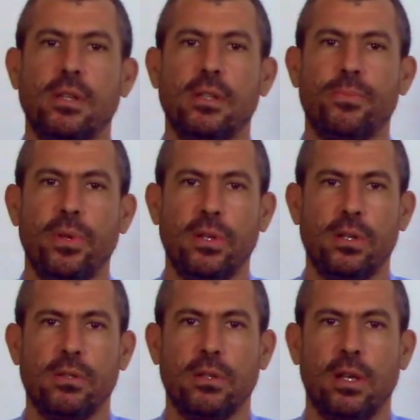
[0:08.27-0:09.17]

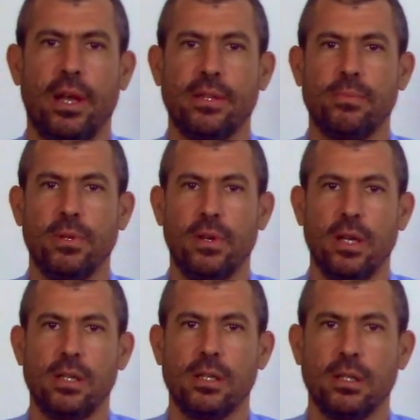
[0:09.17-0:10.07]
spiritual
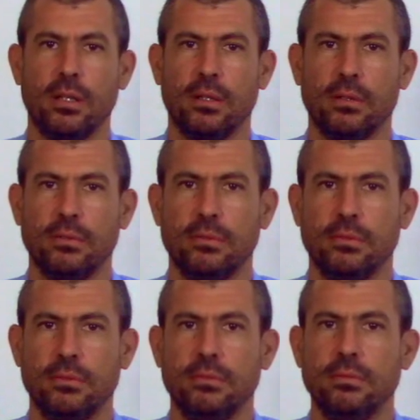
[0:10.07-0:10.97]
aspiration.
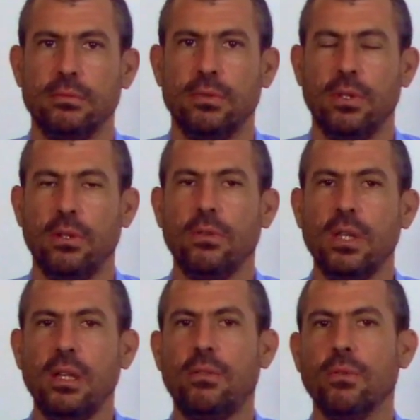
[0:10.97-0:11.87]
You
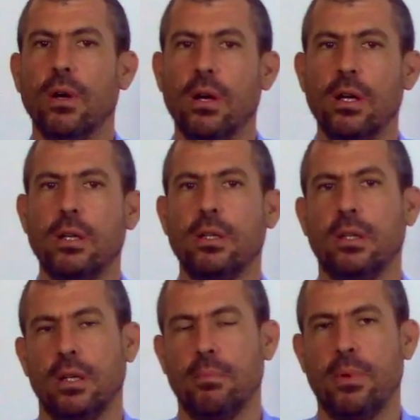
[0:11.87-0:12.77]
need to earn
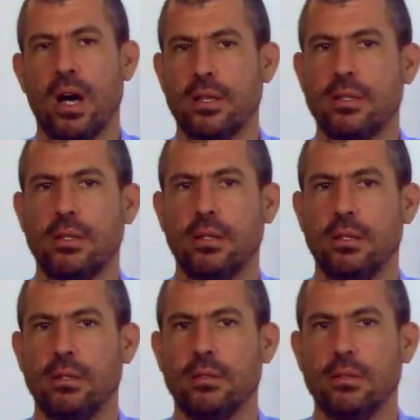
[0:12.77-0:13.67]
a master.
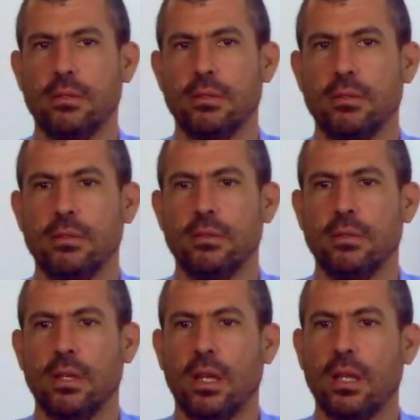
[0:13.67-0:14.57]

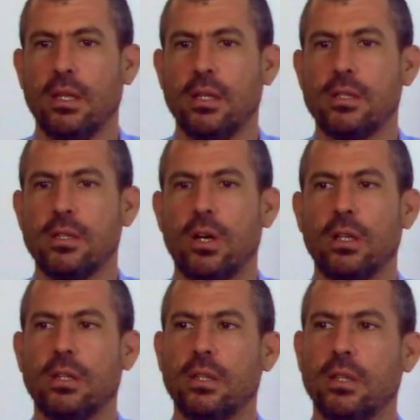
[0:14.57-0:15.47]
And it's
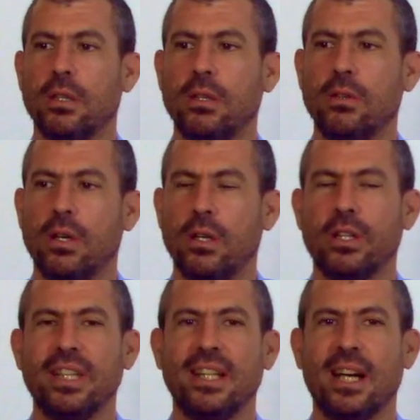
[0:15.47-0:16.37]
not, you are
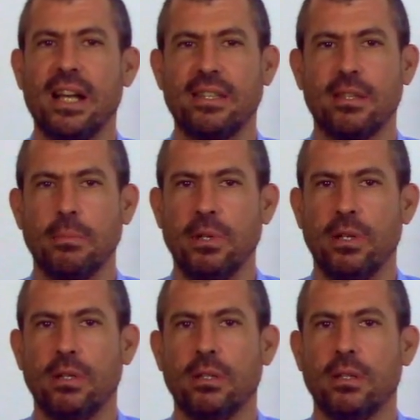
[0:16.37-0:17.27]
not a
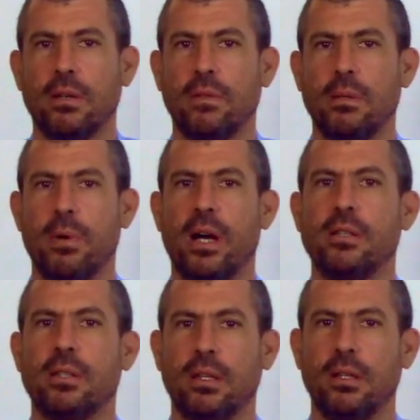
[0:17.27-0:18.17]
customer of the
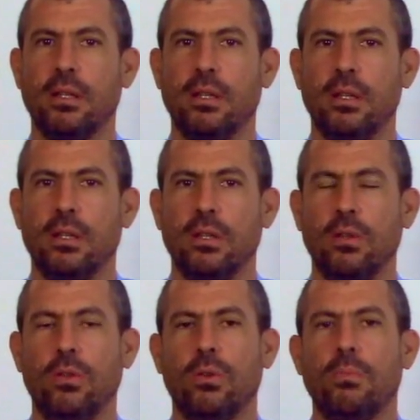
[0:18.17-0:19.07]
master.
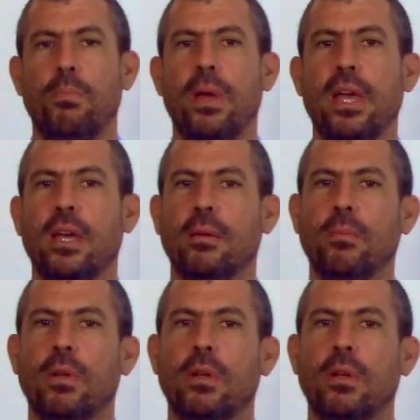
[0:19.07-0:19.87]
You don't pay him